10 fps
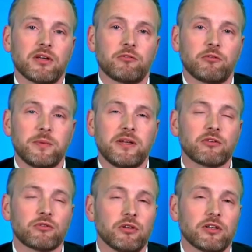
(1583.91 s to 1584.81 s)
And for me,
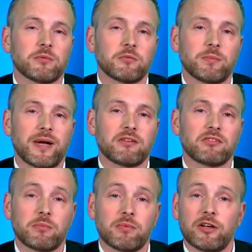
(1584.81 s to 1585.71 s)
this really comes back to
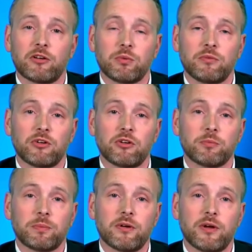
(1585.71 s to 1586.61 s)
something else we've
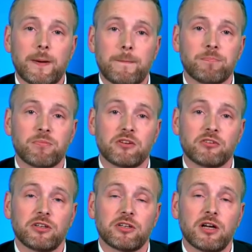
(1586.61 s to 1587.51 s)
talked about
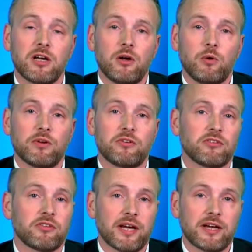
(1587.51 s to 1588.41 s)
this year, which
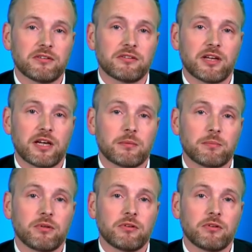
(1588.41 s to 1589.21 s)
is the guidance gap.